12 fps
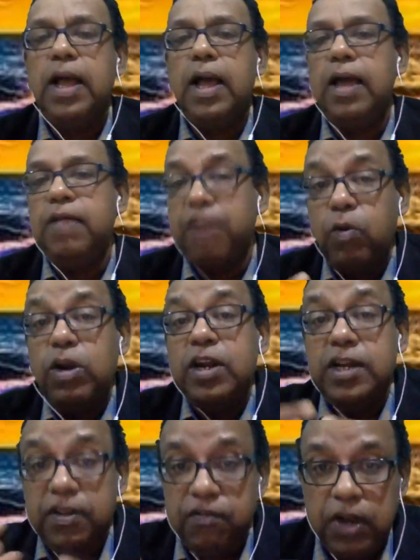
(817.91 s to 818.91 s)
Uh, if I want
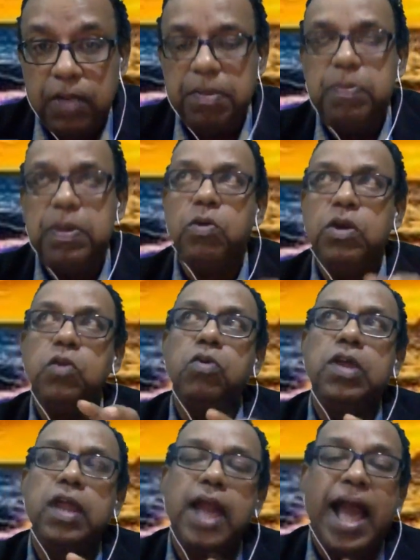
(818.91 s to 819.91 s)
to develop, maybe I want to
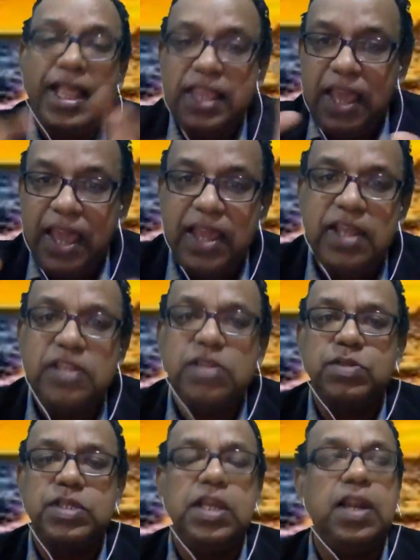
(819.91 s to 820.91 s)
look at other areas
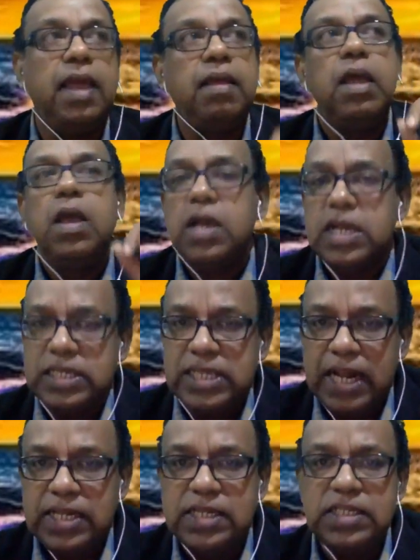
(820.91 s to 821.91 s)
of skill like
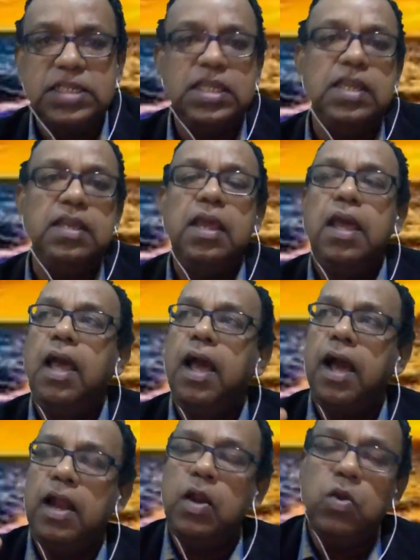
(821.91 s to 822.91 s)
consultancy,
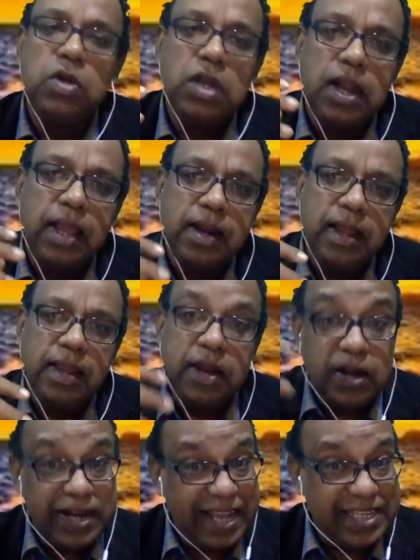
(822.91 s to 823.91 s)
uh, look like like a
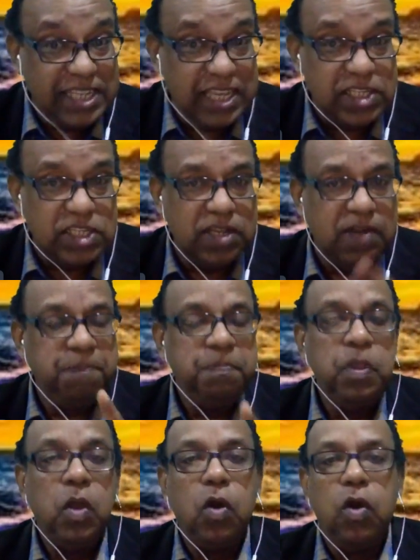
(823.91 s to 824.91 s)
taxation,
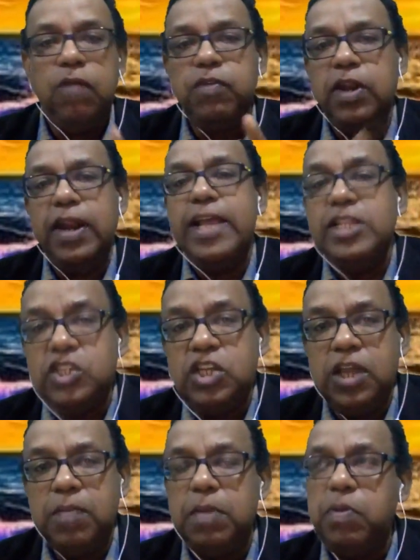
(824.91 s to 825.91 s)
or if you're an
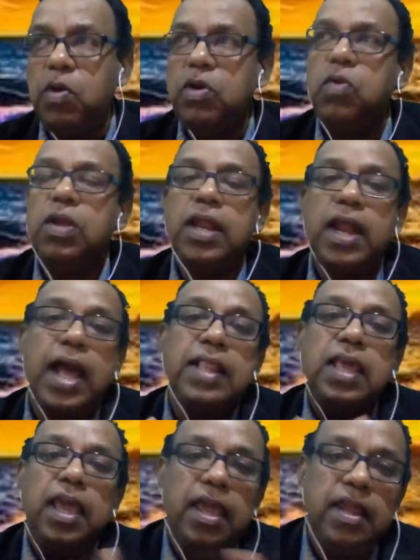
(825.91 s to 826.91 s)
engineer, maybe you want to look at
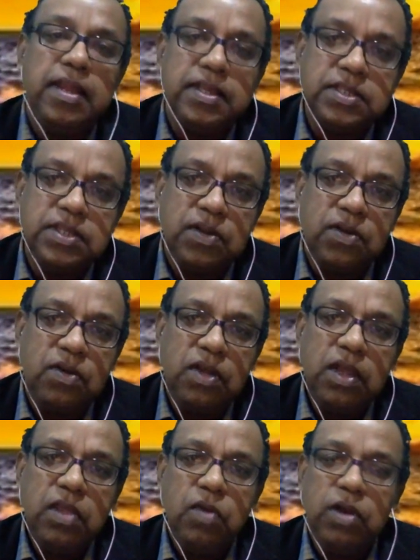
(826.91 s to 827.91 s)
other areas. You know,
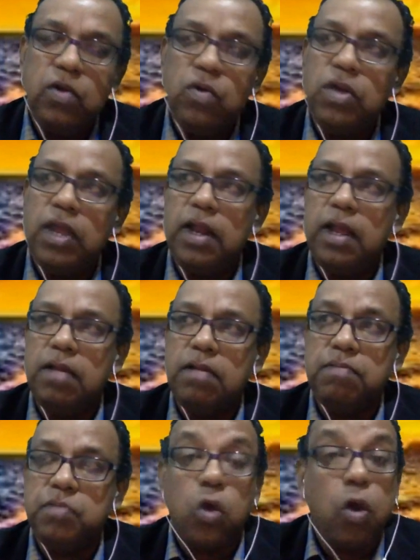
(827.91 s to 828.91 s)
you want to look at
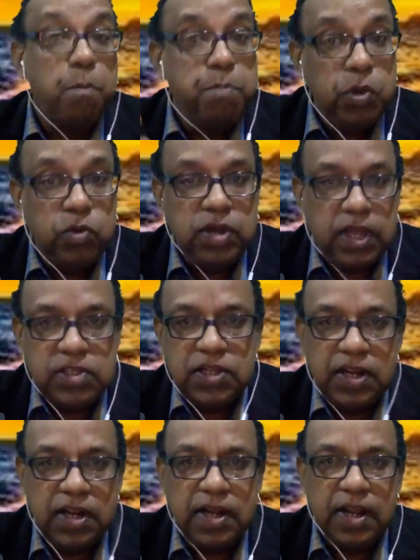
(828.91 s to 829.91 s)
um, computer
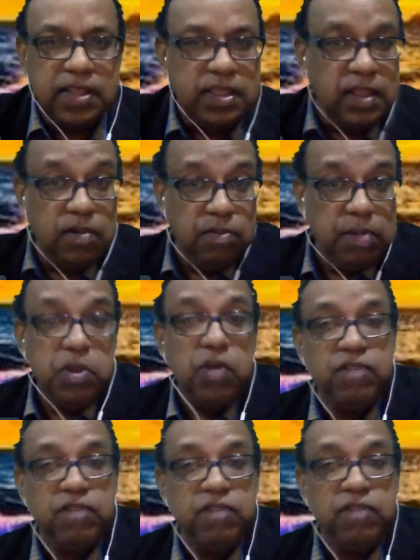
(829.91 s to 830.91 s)
engineering rather than maybe
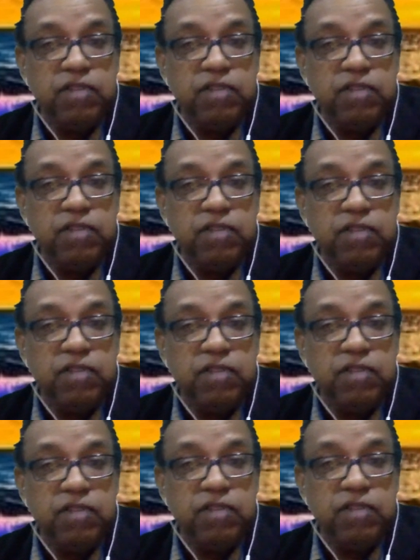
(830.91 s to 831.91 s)
you've done civil engineering,
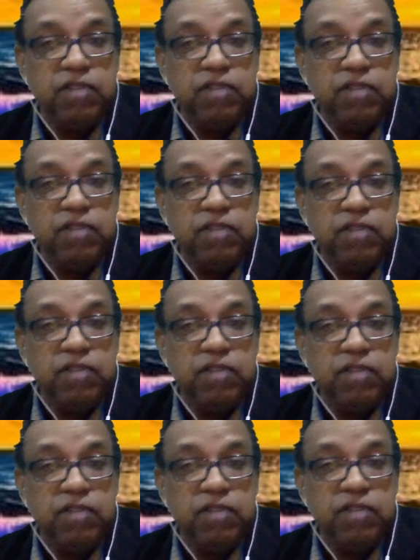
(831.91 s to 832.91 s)
whatever. You know, I'm trying to
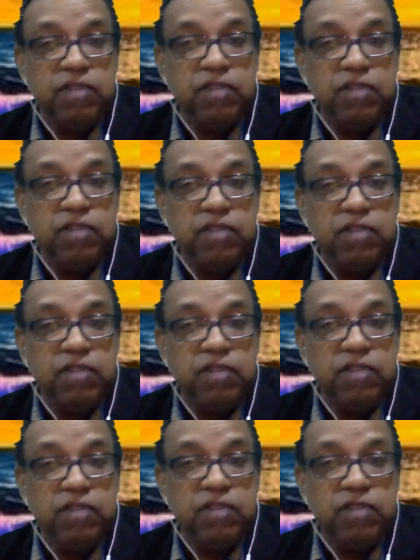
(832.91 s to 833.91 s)
um, so you want to look
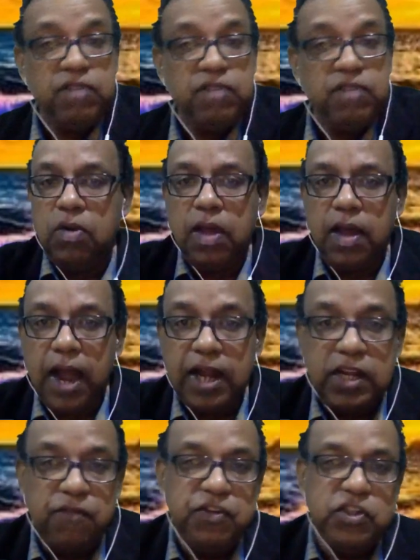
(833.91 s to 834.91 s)
at um, you know uh,
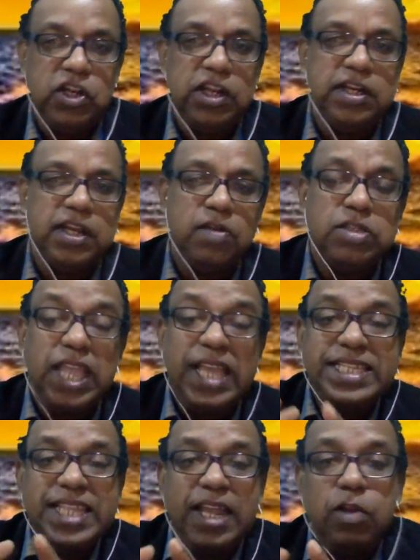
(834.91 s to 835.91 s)
artificial
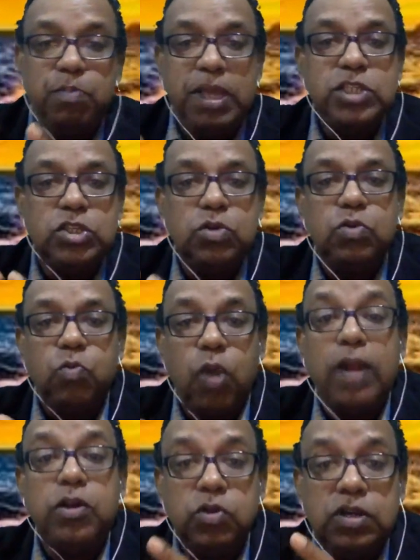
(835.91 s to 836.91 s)
things that makes you
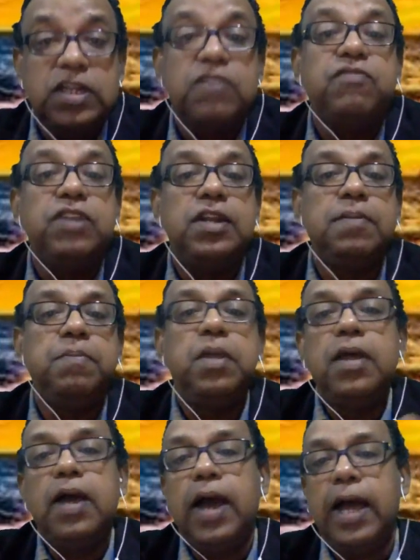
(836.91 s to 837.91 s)
want to develop
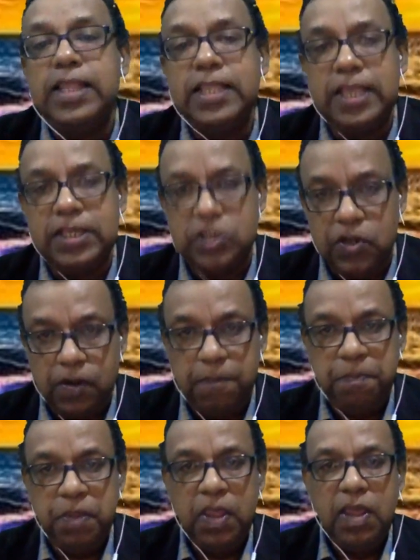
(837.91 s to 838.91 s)
other things. You
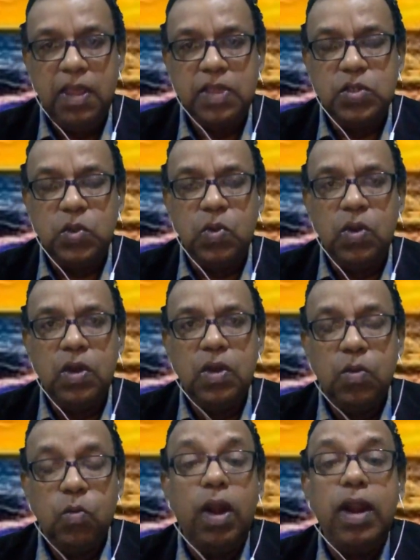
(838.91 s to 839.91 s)
know, so
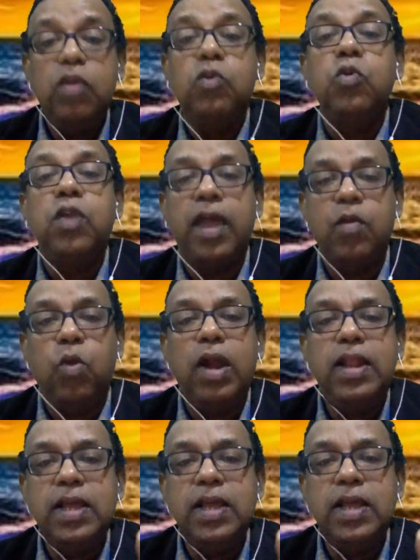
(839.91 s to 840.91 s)
what are you good at what
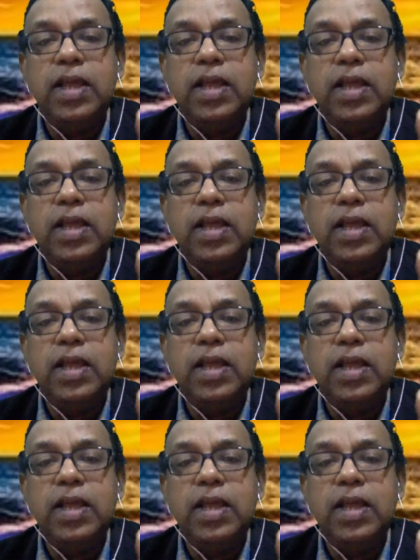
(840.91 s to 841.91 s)
are you skillful
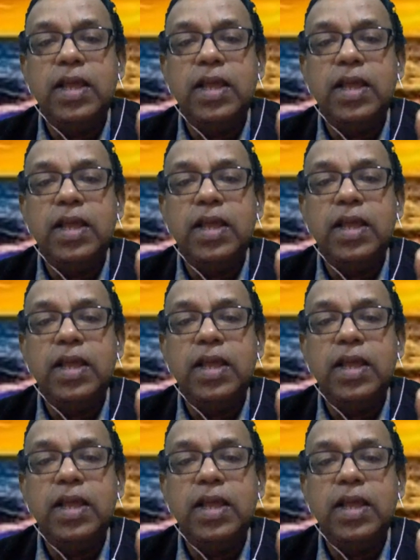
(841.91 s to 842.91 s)
at what are you you know
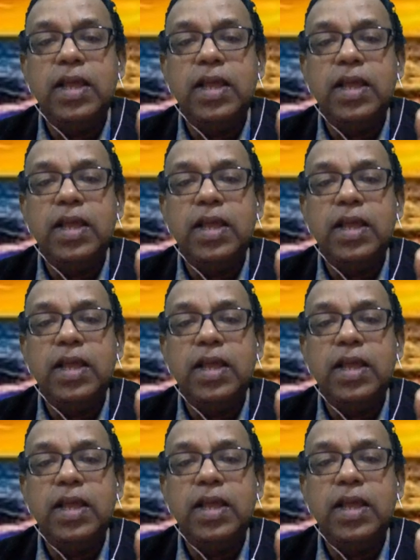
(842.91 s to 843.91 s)
uh, uh what, i
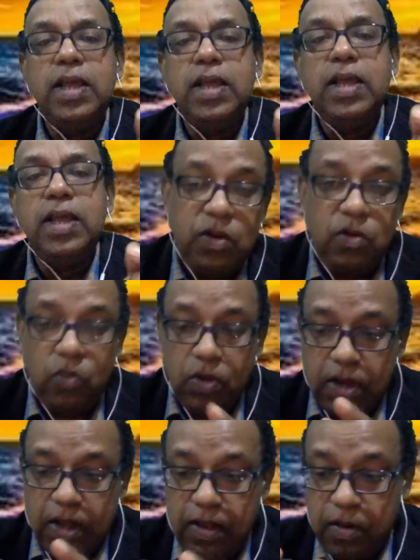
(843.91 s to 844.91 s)
mean like i said what you know
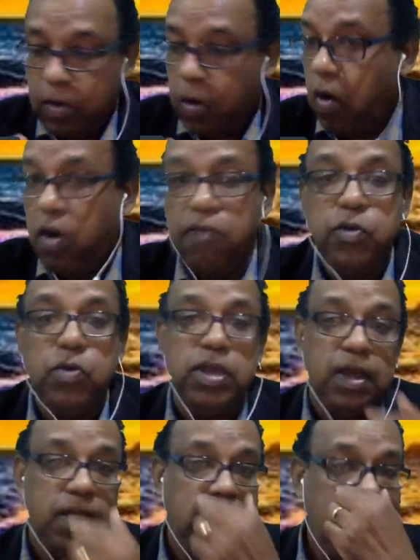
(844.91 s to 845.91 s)
all of you
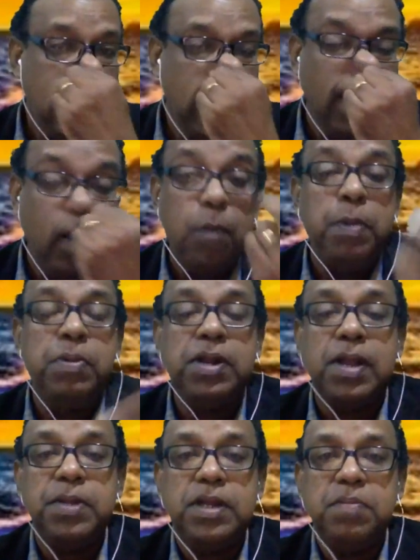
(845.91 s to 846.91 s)
here like a lot of people
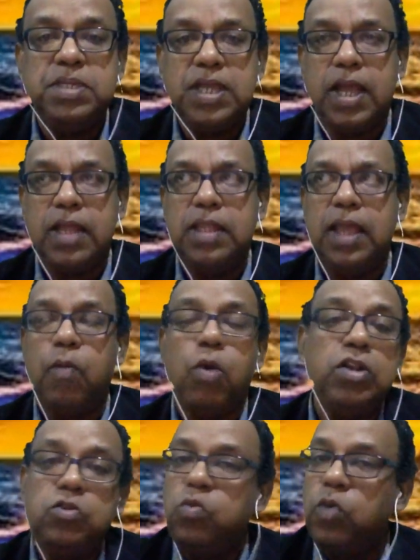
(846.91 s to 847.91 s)
come and tell mr Kathy, i
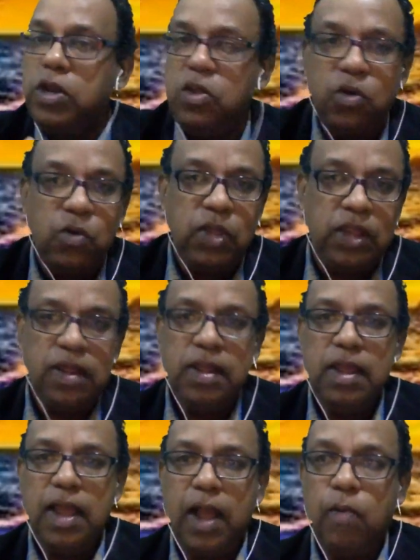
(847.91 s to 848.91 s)
want to do what you're doing
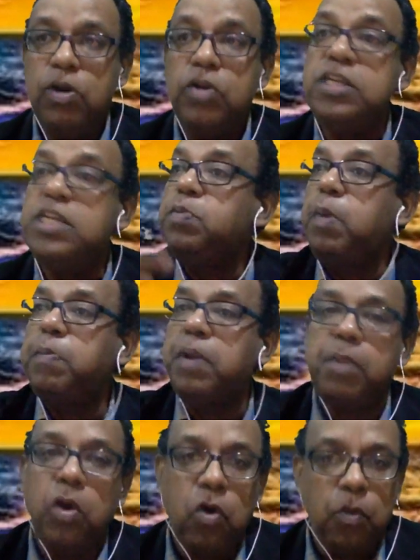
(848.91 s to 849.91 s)
i want to teach people
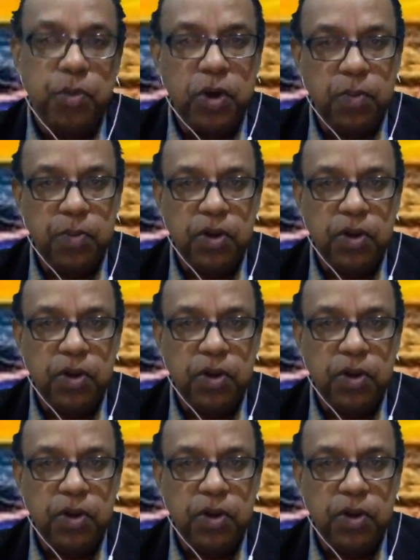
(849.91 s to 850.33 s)
about upon.